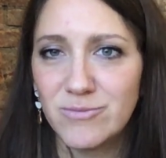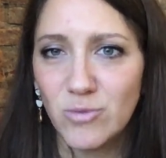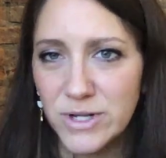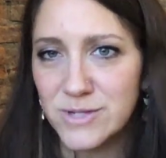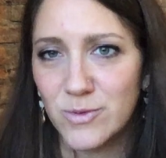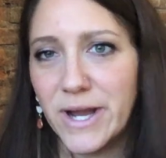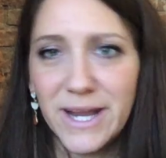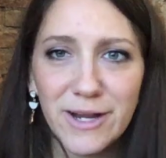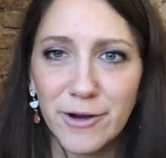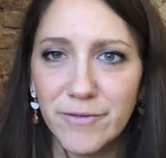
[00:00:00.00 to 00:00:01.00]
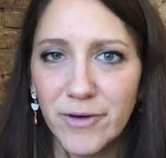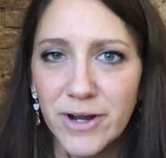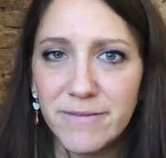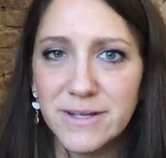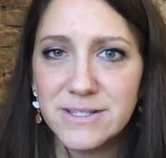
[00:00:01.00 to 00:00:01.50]
what's right here in
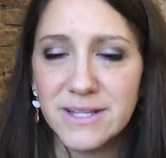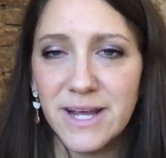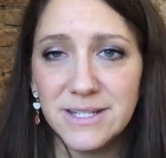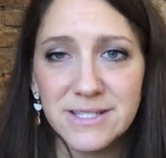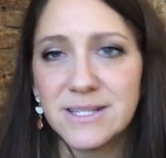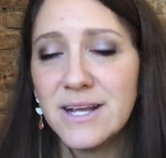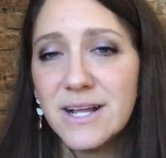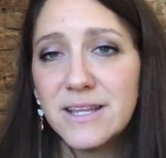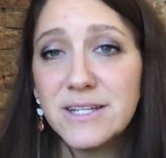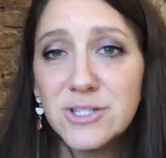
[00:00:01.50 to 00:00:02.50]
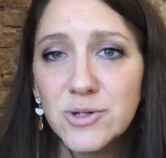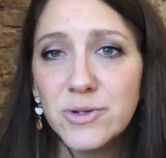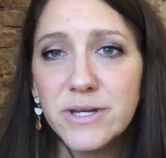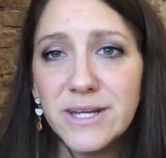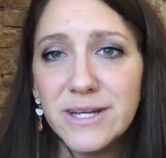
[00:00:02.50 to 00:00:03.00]
front of us. And that's
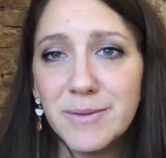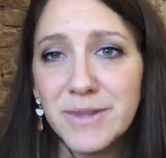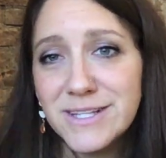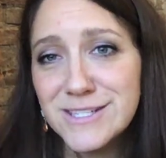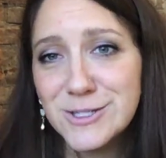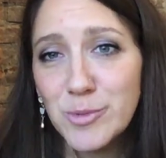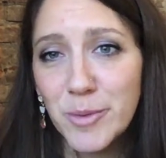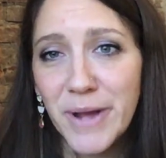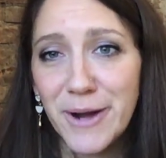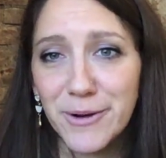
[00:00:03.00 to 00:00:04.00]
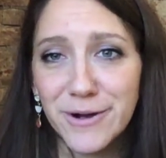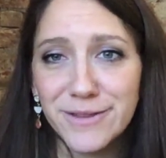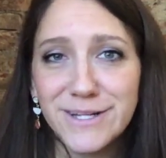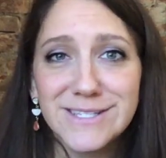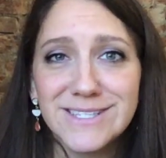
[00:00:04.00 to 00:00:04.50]
truly, that's a superpower.
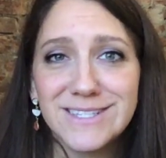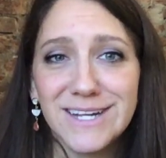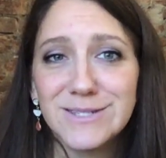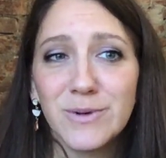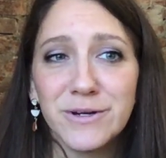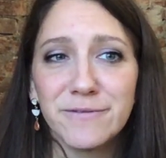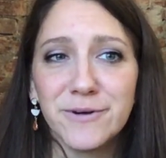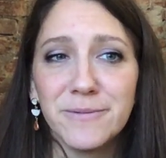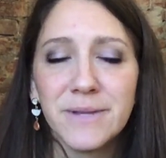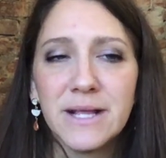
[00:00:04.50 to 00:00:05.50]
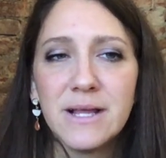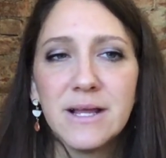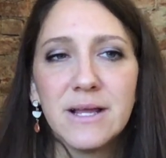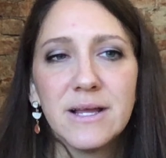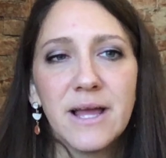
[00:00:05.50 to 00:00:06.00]
That's wonderful.
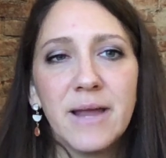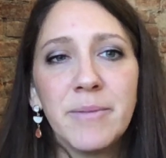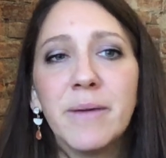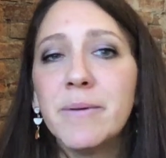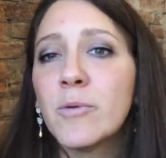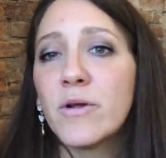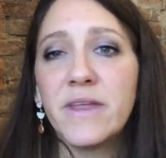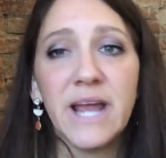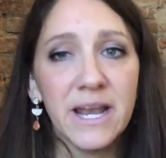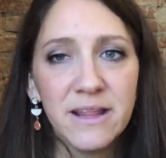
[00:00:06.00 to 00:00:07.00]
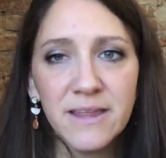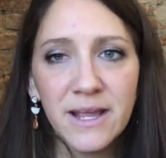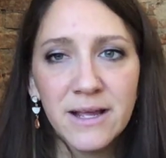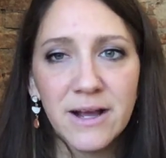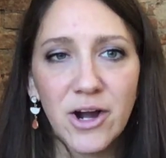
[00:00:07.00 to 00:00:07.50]
And maybe more than
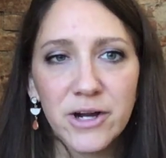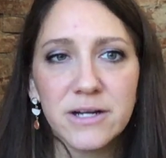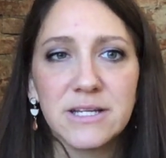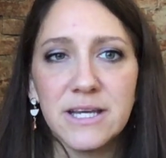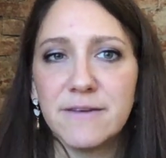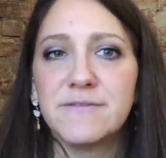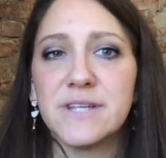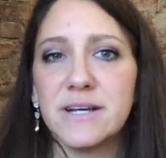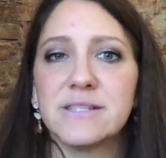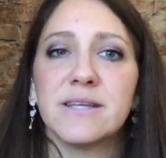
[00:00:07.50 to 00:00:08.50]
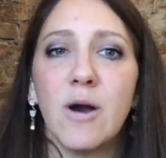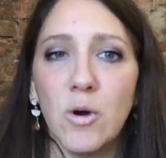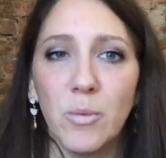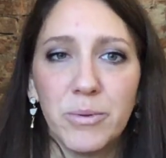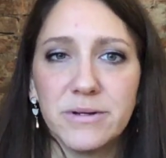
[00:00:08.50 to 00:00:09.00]
anything, art gives us
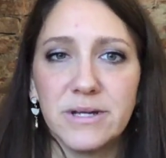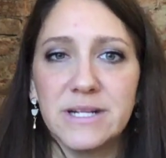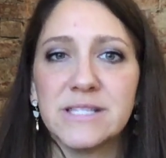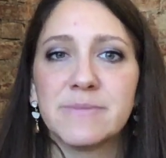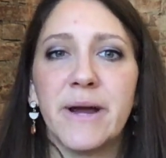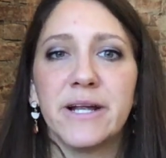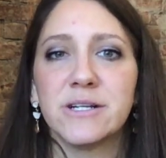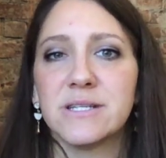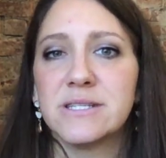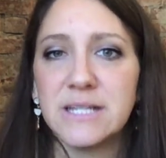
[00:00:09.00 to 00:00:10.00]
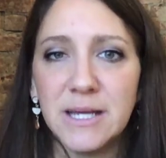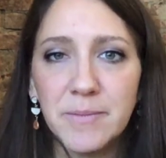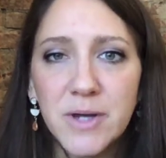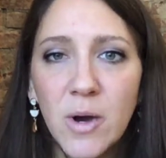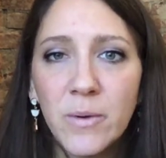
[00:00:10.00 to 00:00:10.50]
hope. It inspires us to
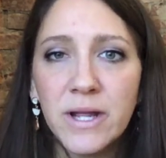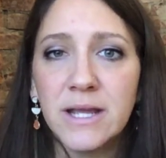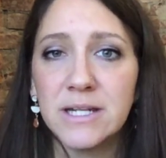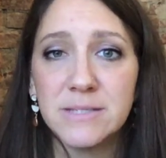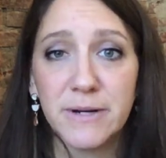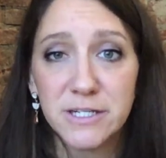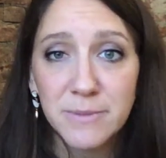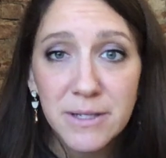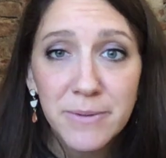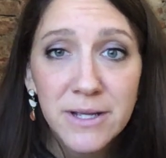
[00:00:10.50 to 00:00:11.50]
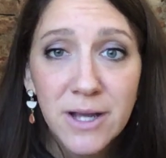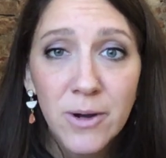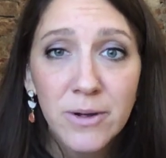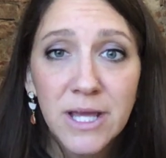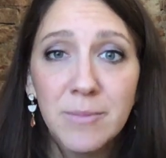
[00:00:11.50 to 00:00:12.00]
keep going. It inspires me
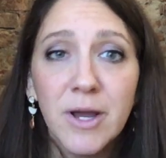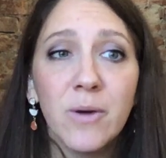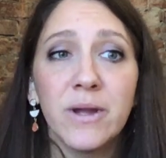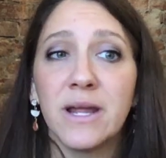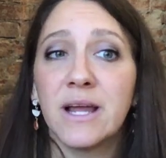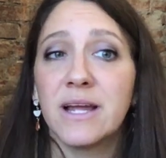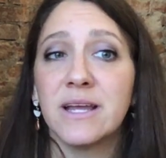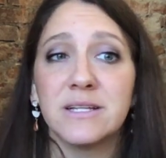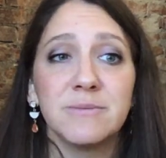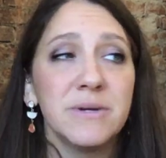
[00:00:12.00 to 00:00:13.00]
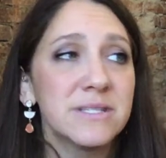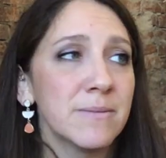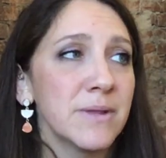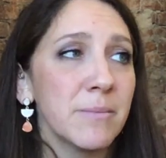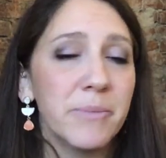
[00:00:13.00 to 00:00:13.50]
to keep going, again, to be
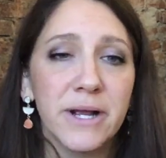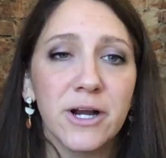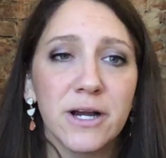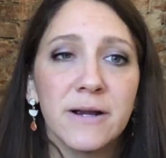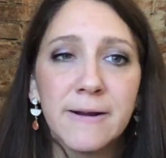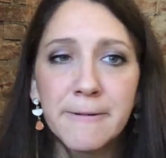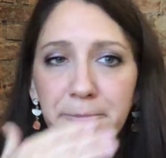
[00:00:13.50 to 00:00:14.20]
something bigger,